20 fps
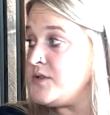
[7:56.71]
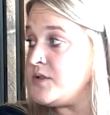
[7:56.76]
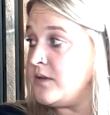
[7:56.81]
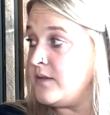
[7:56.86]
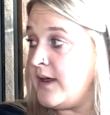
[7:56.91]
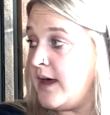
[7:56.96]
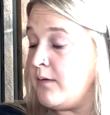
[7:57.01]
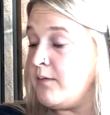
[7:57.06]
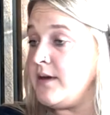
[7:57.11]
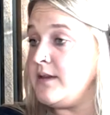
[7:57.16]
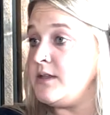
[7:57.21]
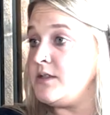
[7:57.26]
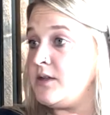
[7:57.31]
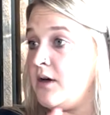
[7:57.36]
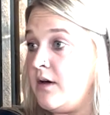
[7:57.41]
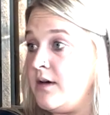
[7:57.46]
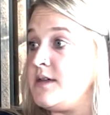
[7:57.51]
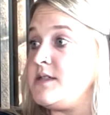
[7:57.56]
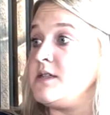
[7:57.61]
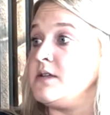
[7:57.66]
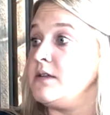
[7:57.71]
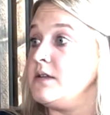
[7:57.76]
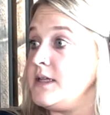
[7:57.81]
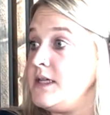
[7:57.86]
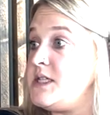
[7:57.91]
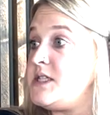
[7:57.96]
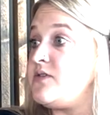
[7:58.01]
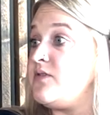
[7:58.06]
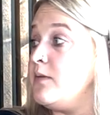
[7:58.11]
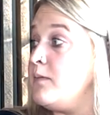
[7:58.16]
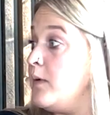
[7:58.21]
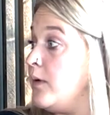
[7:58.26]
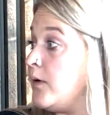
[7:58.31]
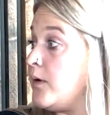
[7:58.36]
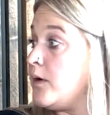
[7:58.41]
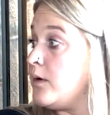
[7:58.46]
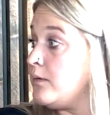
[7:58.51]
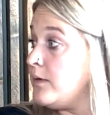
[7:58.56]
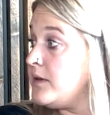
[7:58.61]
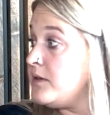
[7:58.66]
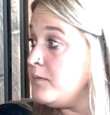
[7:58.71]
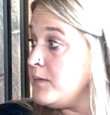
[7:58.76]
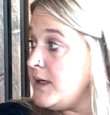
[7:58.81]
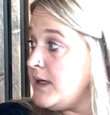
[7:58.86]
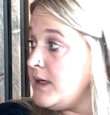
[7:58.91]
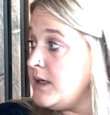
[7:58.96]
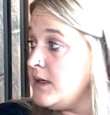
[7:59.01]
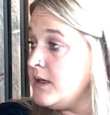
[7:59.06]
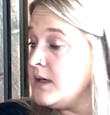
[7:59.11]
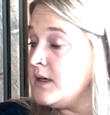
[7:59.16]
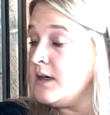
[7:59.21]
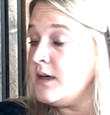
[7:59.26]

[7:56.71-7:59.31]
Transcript: So that way the dog is at least familiar with me.